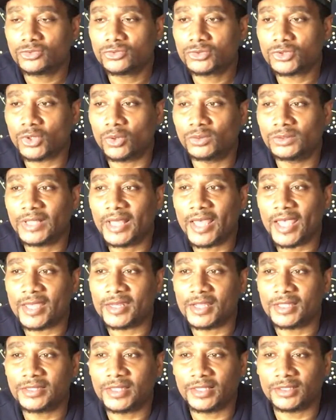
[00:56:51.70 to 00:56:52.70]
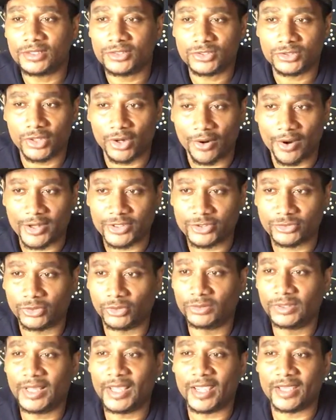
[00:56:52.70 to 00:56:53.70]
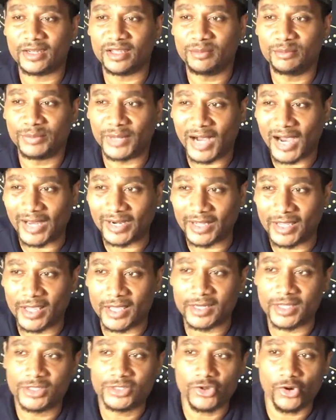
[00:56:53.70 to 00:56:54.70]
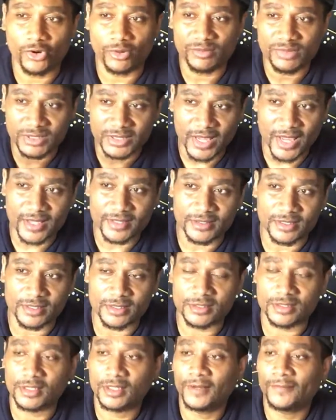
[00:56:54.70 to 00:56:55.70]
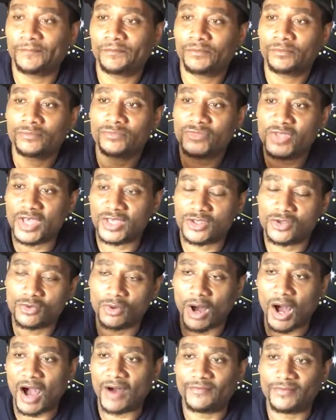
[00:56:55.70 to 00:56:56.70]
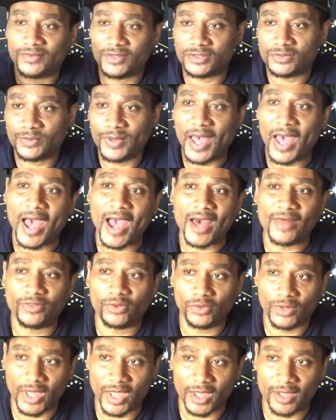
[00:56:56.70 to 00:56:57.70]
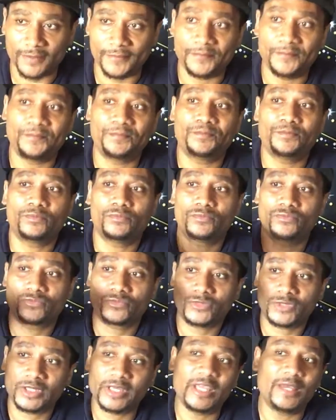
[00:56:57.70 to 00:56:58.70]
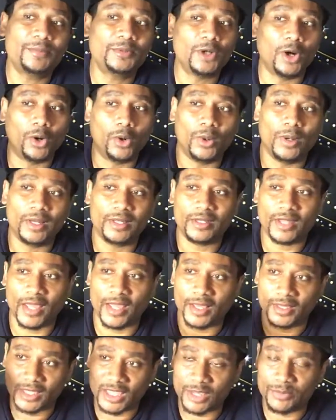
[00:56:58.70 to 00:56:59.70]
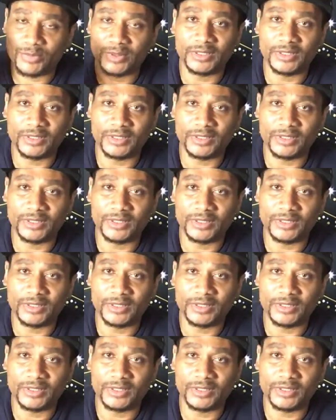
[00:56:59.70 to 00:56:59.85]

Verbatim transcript: don't let anything discourage you. Don't let anybody, any circumstances, take you off of this path. Okay, keep going and keep